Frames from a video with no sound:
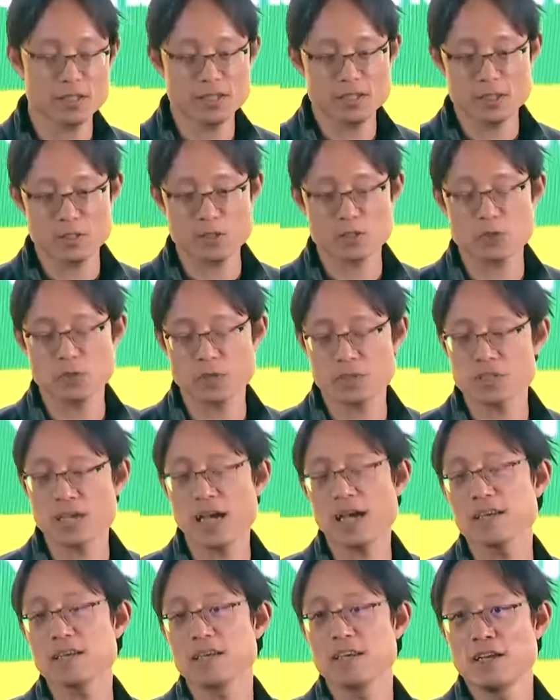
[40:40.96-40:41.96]
industry
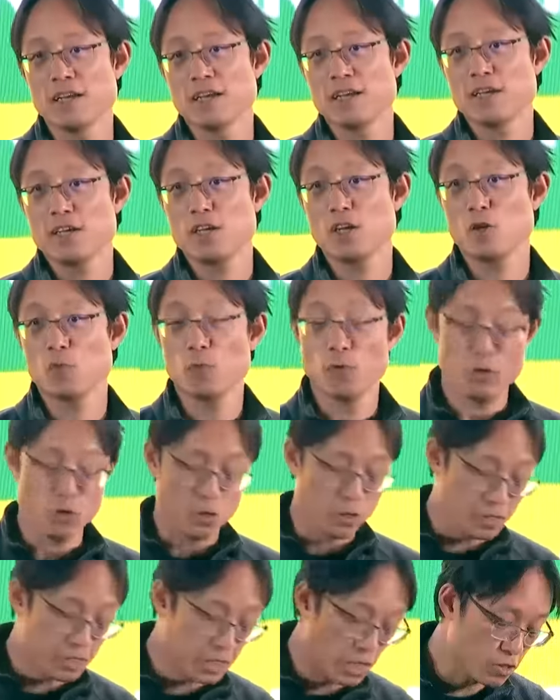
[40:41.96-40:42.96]
aside, you know, we
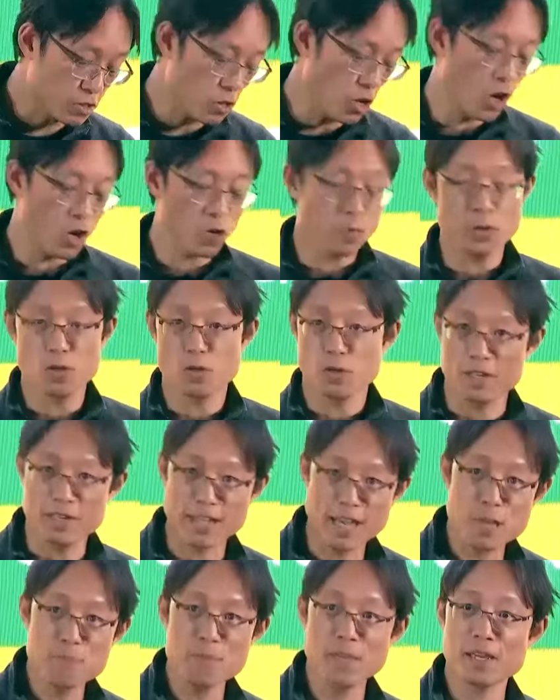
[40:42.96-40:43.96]
look at TikTok, we look at
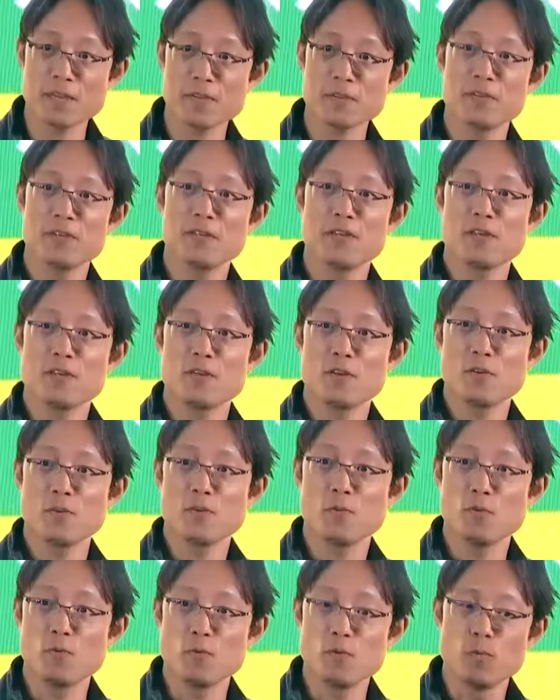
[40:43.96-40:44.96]
gaming.
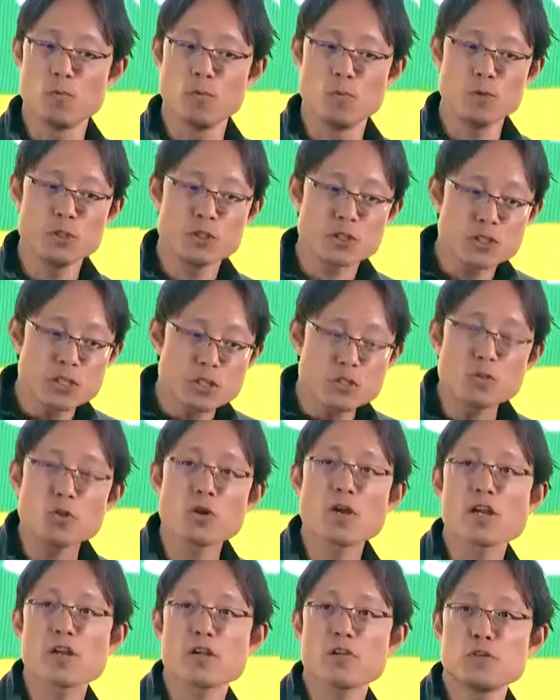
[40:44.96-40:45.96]
We just need to
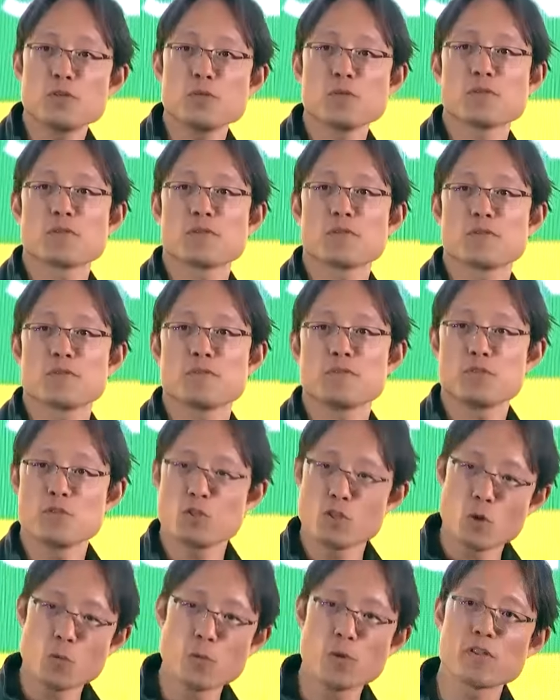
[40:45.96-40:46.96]
look at our youth to
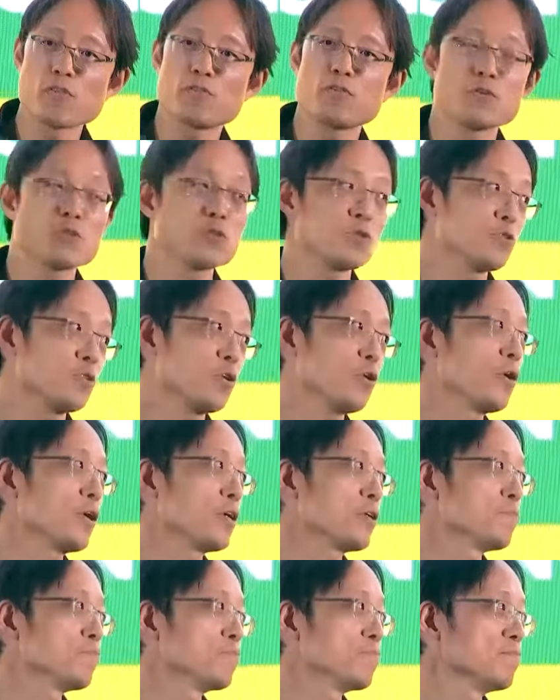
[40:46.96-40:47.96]
know where the future is going.
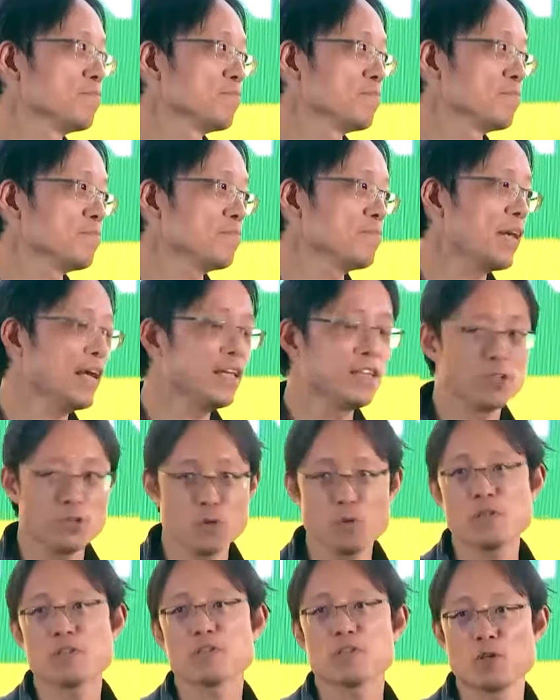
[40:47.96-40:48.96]
And the
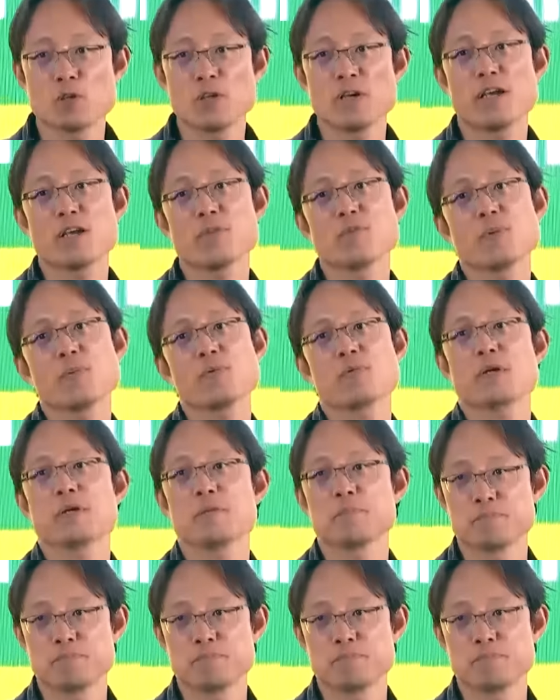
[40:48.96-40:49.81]
youth is looking at Web3.